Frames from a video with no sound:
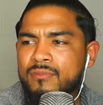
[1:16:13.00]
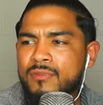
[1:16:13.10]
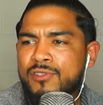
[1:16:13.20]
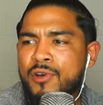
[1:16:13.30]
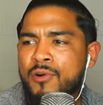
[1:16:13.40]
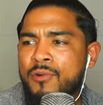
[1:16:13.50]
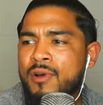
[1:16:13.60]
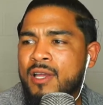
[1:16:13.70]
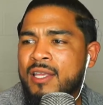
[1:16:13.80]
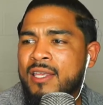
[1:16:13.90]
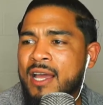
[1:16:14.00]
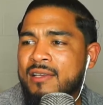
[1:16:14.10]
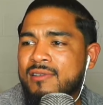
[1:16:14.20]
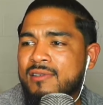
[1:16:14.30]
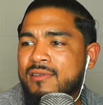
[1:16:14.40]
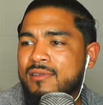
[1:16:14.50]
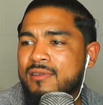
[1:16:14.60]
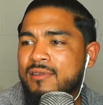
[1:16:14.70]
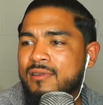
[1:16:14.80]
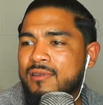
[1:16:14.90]
So yes,
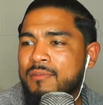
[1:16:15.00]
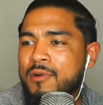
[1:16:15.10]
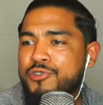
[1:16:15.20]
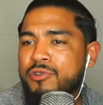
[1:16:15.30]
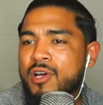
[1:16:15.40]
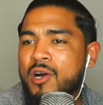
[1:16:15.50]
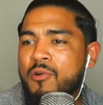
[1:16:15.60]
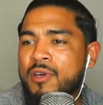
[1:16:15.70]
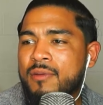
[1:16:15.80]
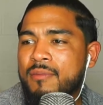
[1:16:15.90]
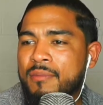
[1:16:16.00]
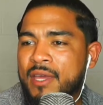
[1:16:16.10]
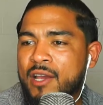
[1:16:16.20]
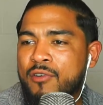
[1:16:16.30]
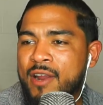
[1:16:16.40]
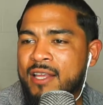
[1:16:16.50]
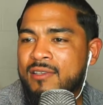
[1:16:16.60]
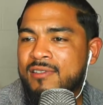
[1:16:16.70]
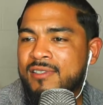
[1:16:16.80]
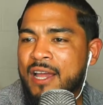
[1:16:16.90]
martial law would be a great
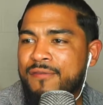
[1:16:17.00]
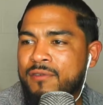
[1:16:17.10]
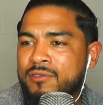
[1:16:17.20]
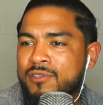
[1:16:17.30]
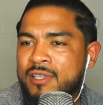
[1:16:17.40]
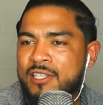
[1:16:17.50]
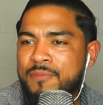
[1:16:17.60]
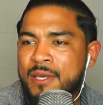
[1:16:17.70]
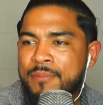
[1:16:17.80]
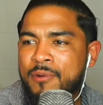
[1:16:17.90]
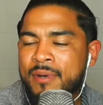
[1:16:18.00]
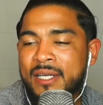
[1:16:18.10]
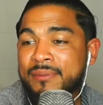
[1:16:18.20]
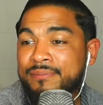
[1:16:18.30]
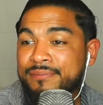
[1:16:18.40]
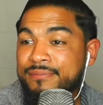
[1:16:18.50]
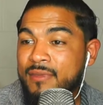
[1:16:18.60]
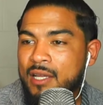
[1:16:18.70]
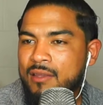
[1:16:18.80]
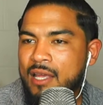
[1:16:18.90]
stifle to these people, but
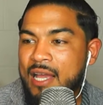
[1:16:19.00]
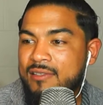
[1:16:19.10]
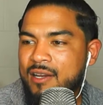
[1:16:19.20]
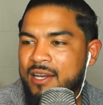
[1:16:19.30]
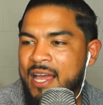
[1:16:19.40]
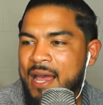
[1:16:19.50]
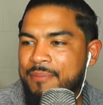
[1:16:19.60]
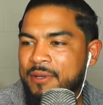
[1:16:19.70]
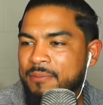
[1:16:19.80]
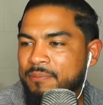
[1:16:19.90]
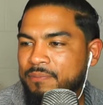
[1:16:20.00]
that's not going to happen.